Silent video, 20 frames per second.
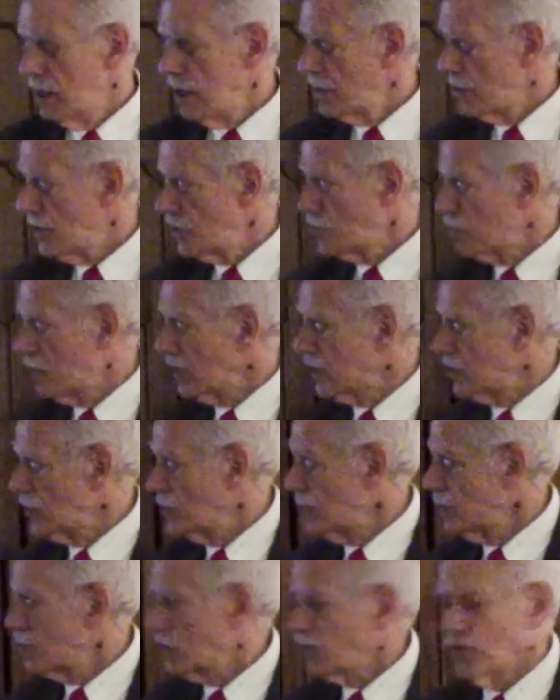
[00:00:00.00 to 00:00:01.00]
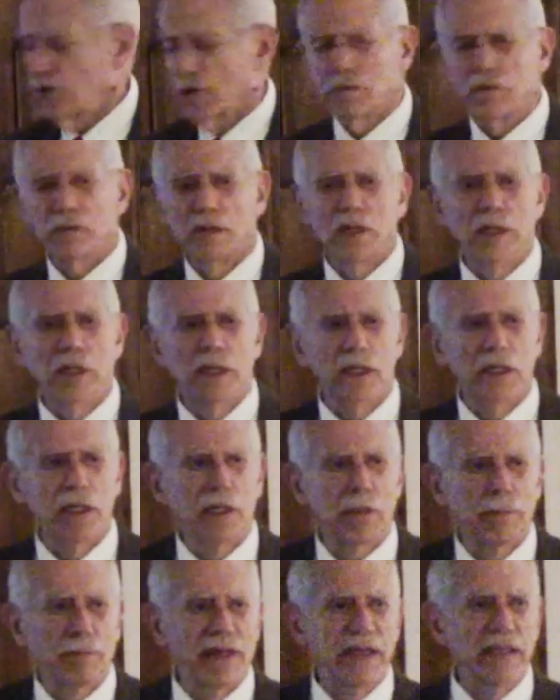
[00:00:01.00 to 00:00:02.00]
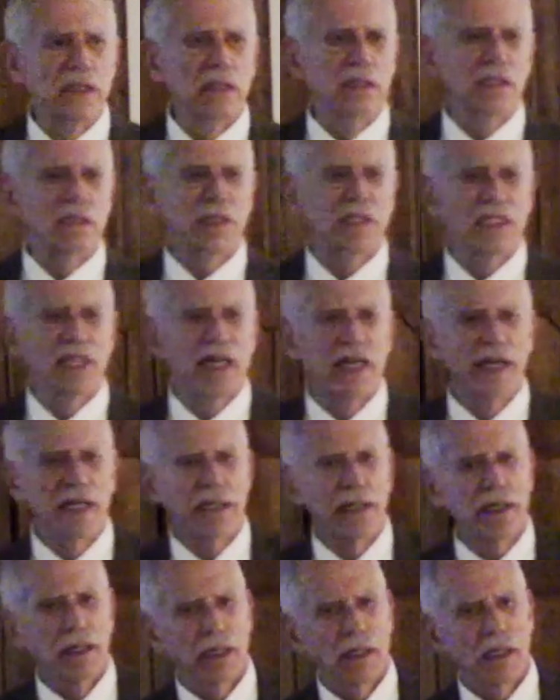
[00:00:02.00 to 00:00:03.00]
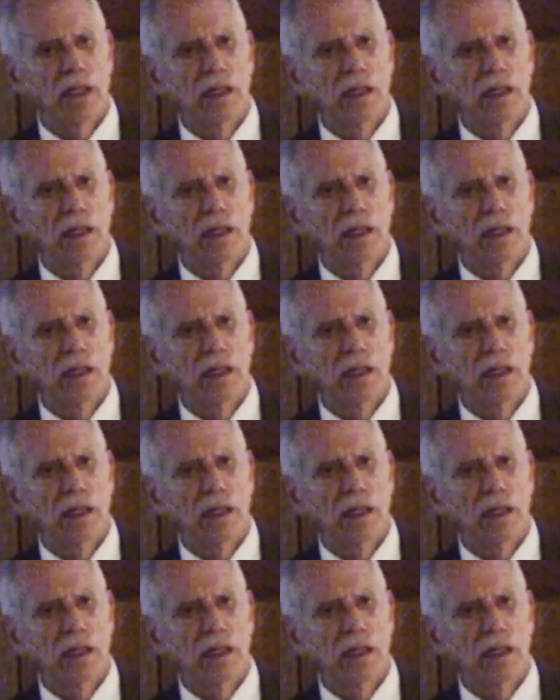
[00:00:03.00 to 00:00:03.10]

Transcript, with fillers: This picture is from the Independence Day